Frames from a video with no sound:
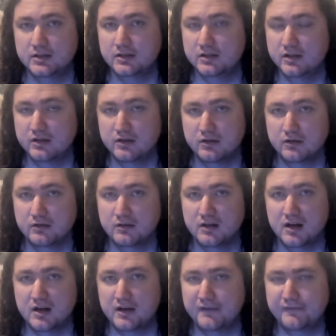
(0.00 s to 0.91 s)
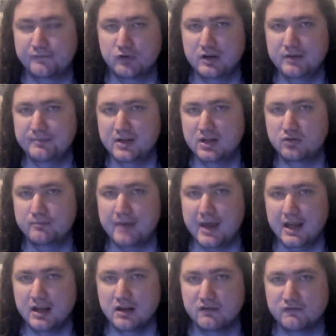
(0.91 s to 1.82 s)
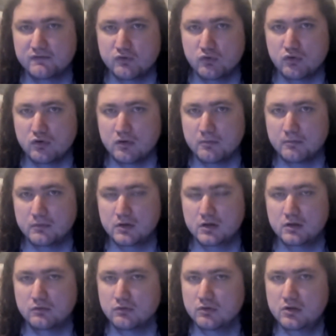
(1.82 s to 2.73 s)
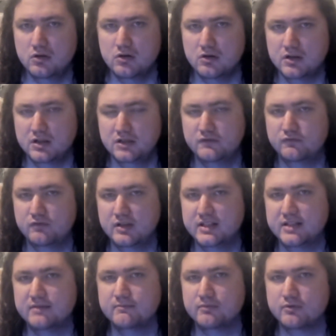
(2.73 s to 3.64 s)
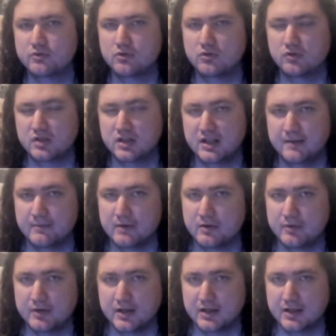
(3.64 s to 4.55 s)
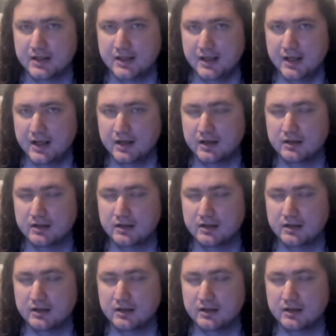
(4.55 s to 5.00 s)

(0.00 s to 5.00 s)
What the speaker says: You know, Fremantle back in form. What kind of Western Bulldog team are we going to get?